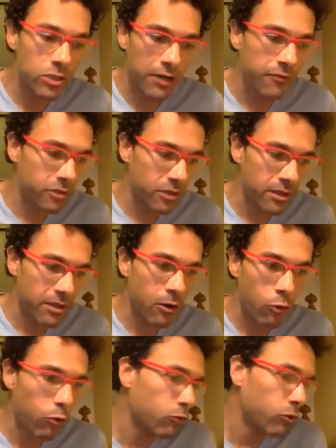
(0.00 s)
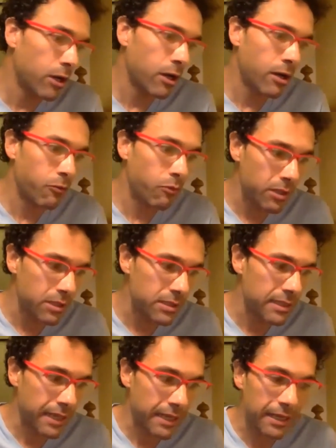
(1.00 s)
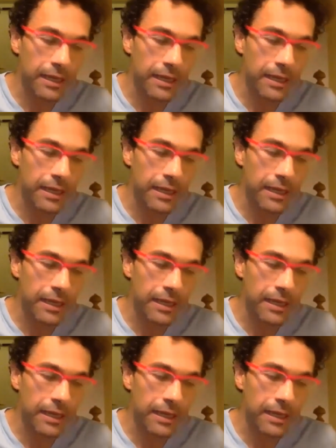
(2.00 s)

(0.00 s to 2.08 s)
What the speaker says: after the Corona was like